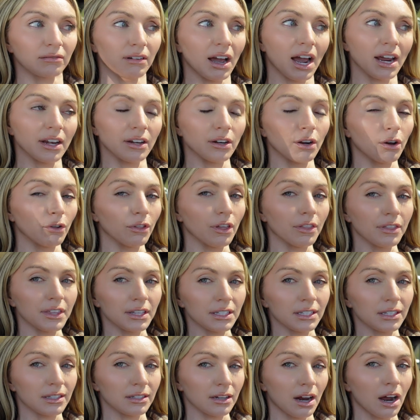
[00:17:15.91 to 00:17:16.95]
I know that
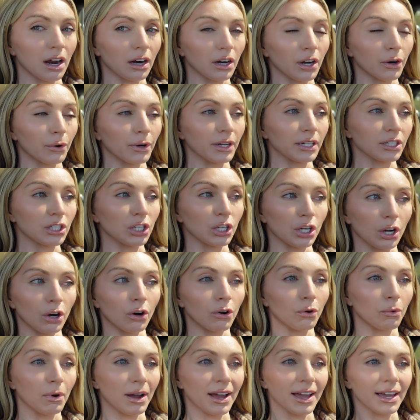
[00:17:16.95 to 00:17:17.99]
this is not going to go
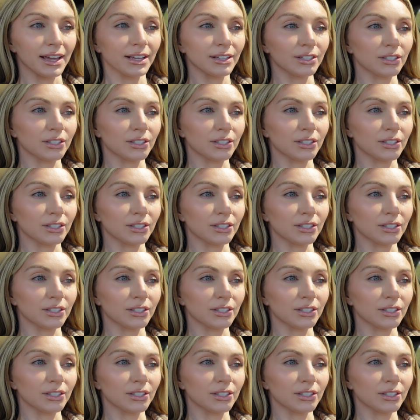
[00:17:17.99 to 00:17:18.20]
away.